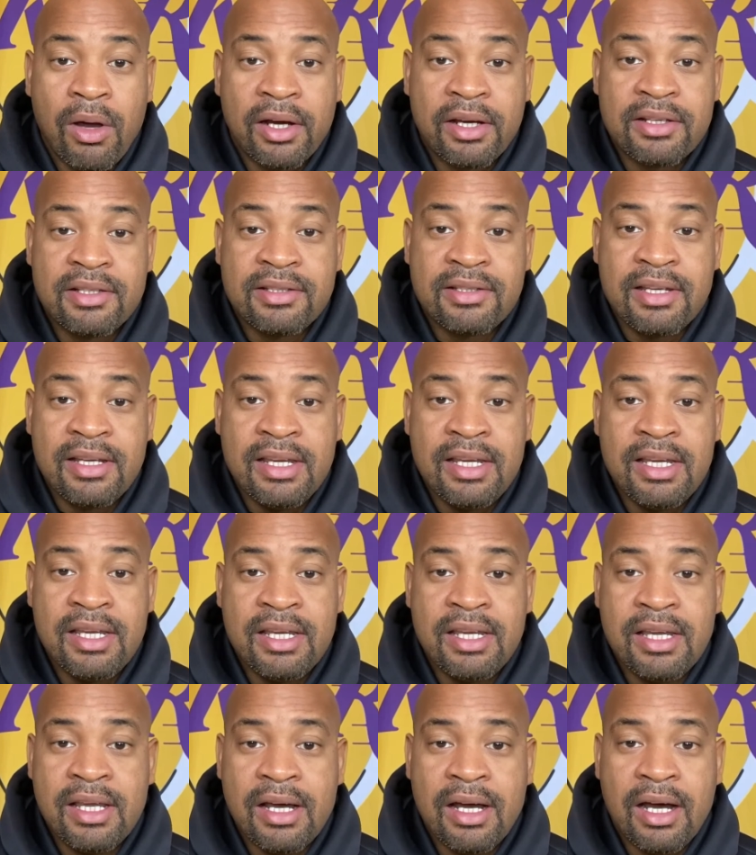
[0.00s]
to
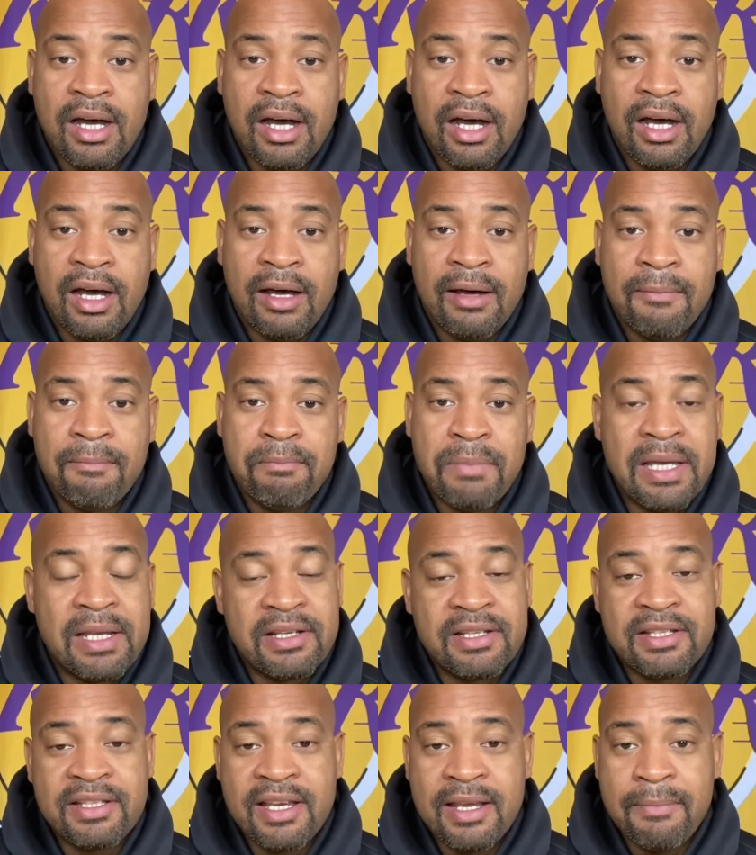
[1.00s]
see Ben
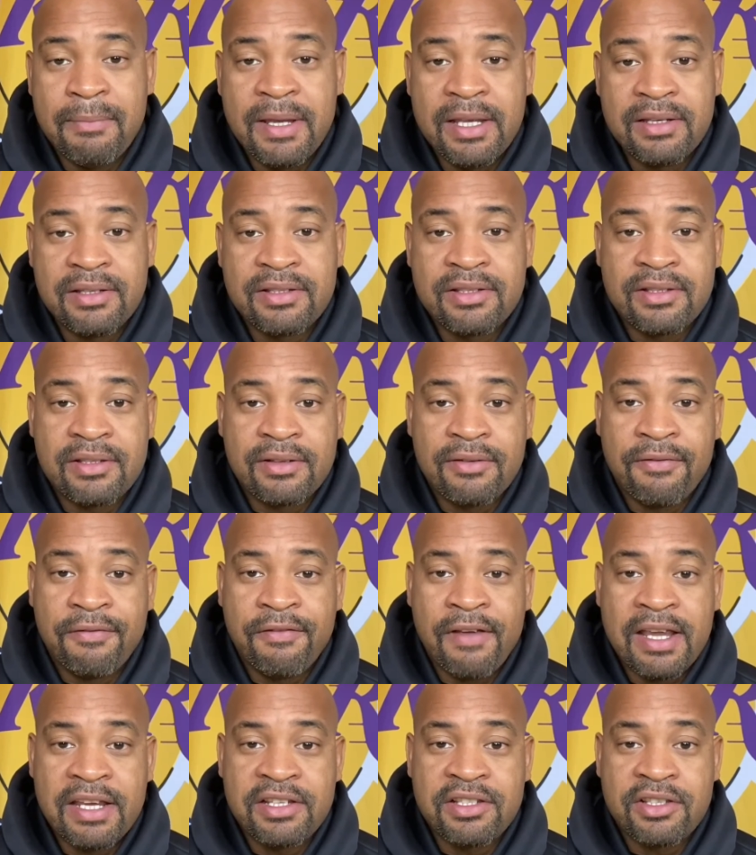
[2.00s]
Simmons
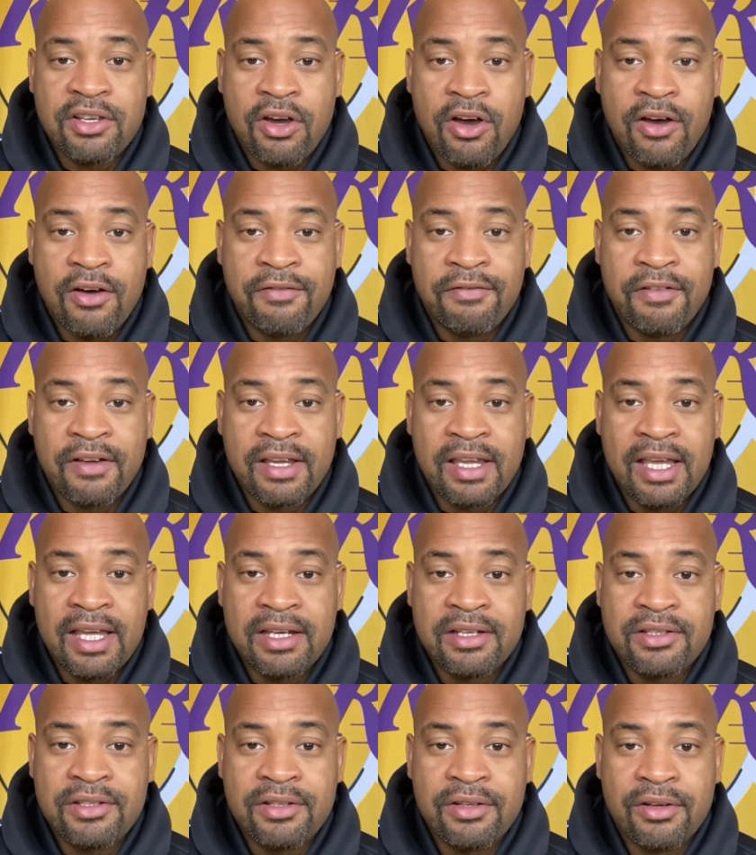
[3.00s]
face off
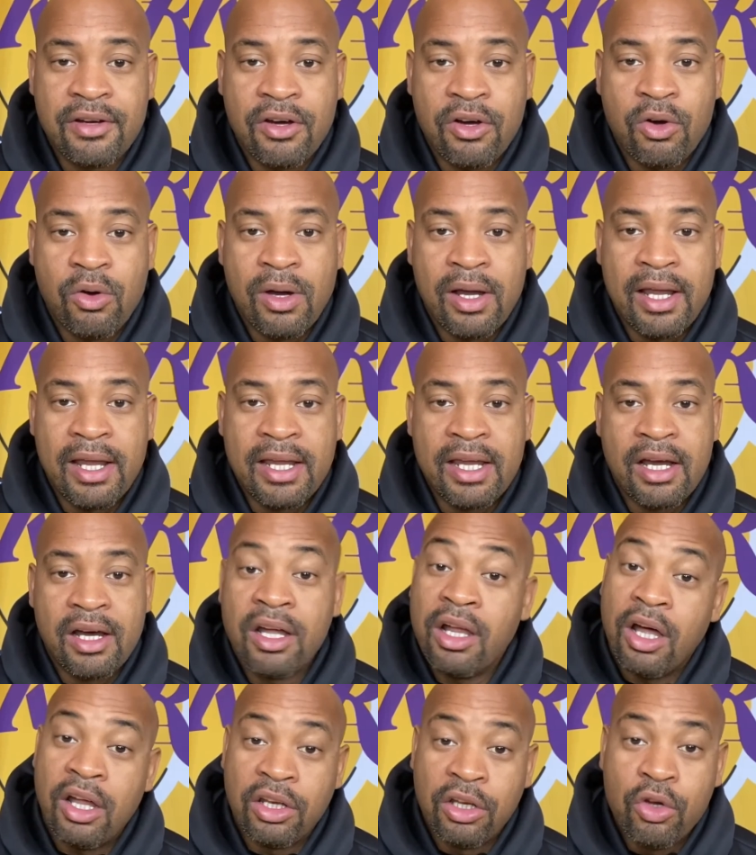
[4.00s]
against,
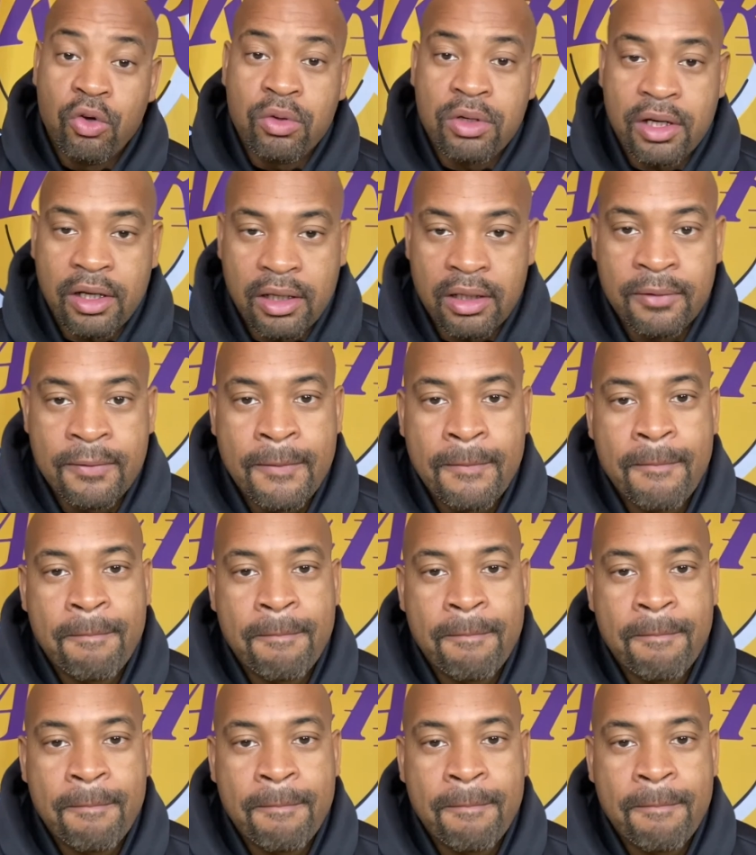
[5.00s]
a Luka.